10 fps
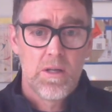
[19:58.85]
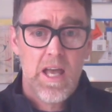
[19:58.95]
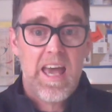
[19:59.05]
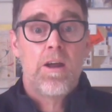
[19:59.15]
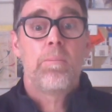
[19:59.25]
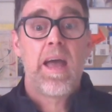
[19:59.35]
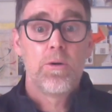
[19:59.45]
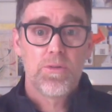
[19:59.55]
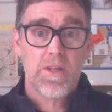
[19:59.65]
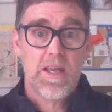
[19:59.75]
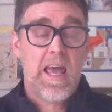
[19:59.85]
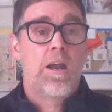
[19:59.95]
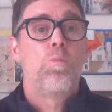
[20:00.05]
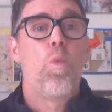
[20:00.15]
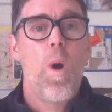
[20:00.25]
And I'm healthy, and
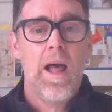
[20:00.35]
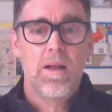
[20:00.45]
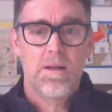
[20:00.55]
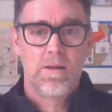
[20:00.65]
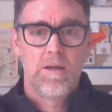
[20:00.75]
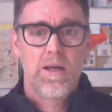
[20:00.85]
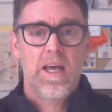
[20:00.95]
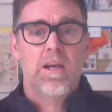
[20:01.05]
I'm well, and